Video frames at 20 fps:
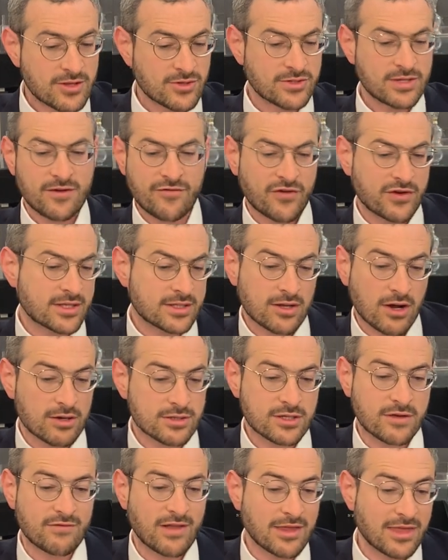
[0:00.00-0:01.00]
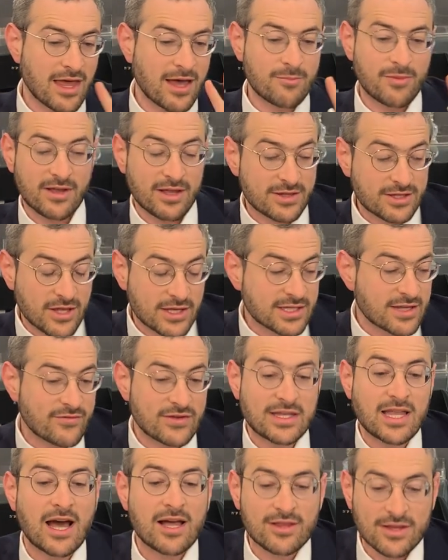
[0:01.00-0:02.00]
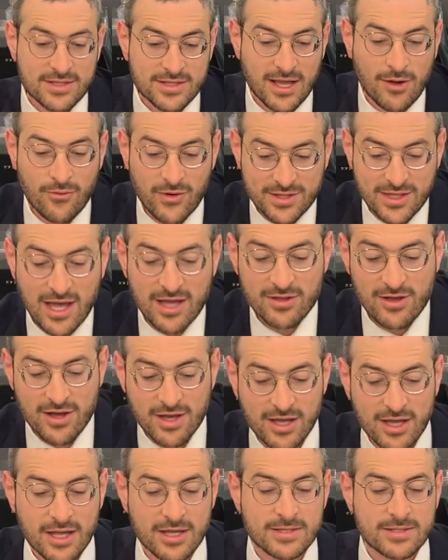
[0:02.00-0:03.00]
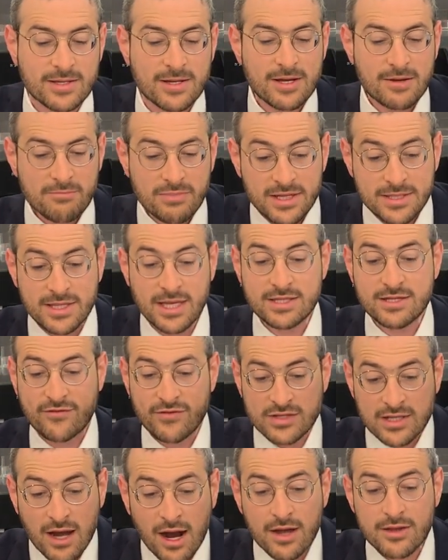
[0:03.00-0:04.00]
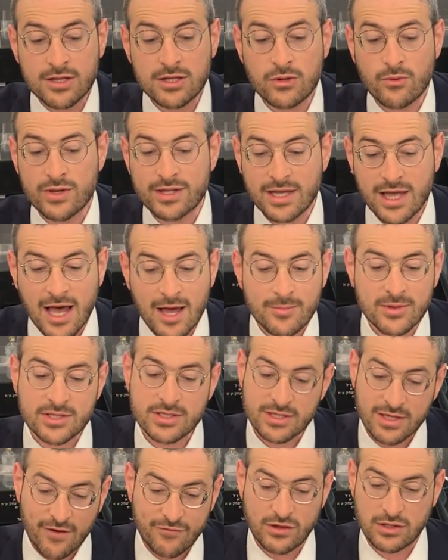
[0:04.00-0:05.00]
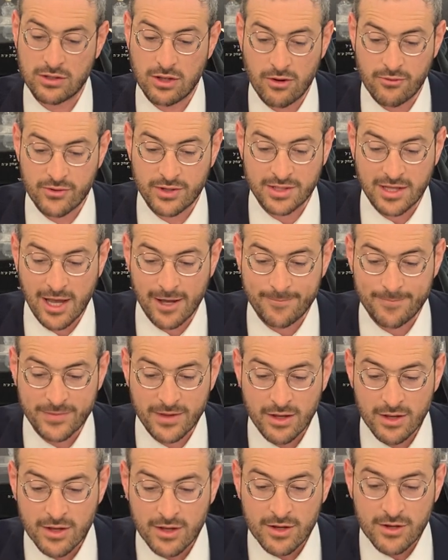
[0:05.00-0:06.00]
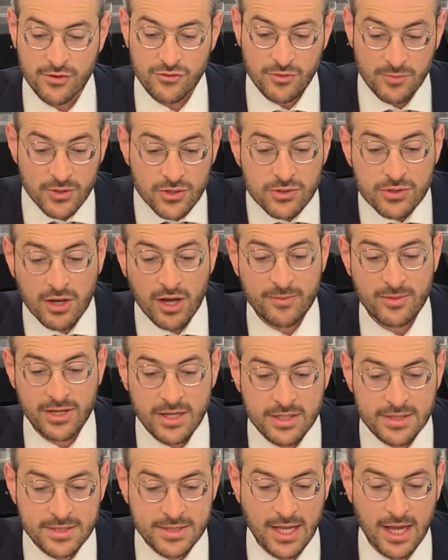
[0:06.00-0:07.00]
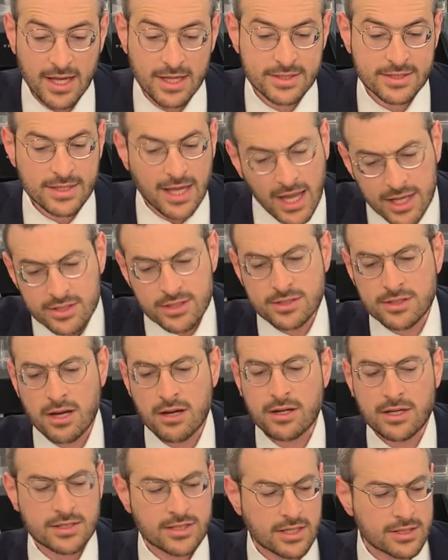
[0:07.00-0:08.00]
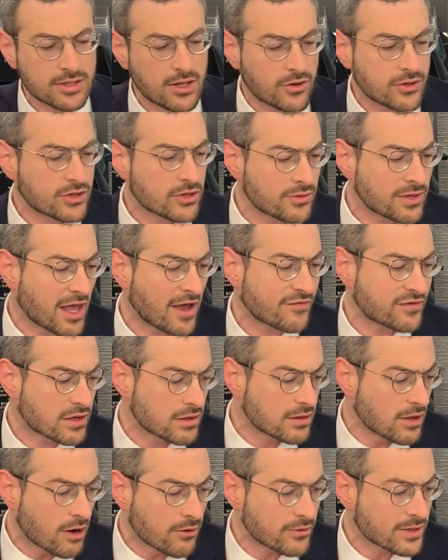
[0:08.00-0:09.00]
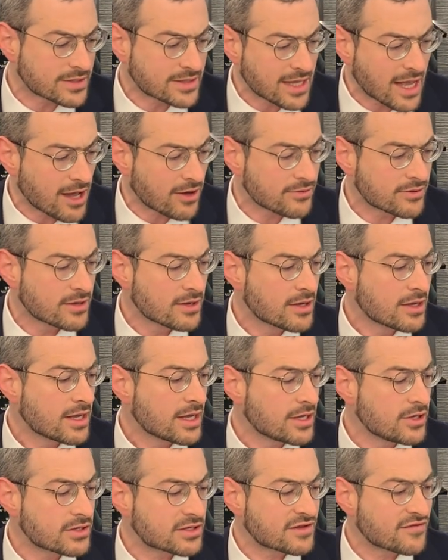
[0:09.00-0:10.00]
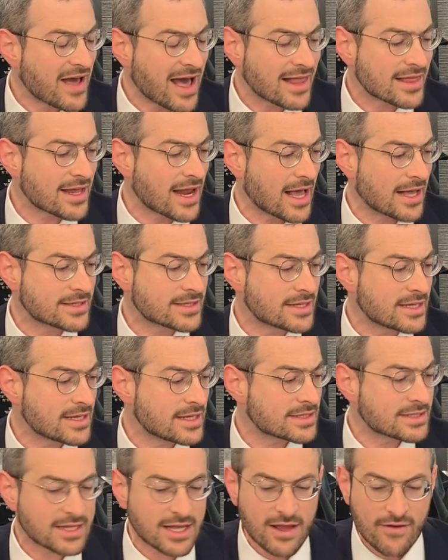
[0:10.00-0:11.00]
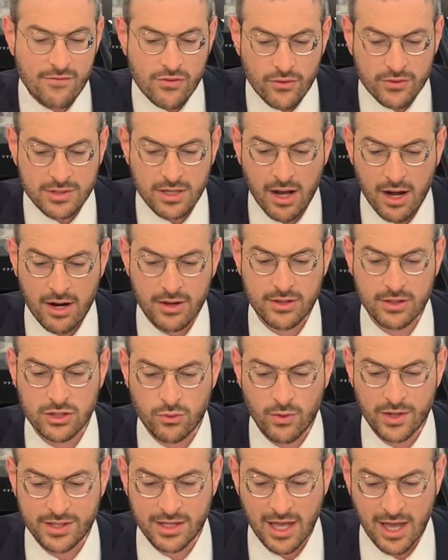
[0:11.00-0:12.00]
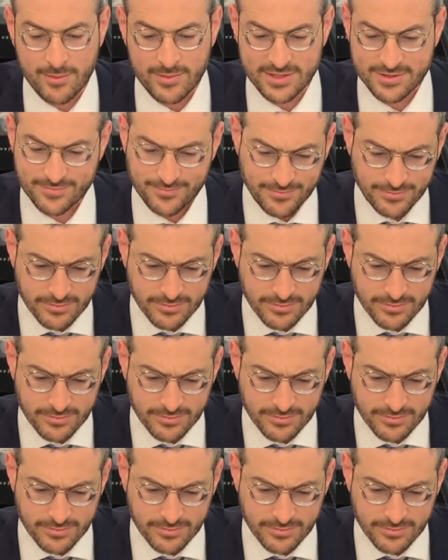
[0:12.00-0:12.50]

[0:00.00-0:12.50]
therefore it starts off like that, but it doesn't even tell us that what the halacha is, but it says if it's higher than 20 amas, you have to lower it down. Yudaimi, he says, in the Tzarech, he says, no, you don't have to lower it down. It's valid as it is, even though it's higher than 20 amas.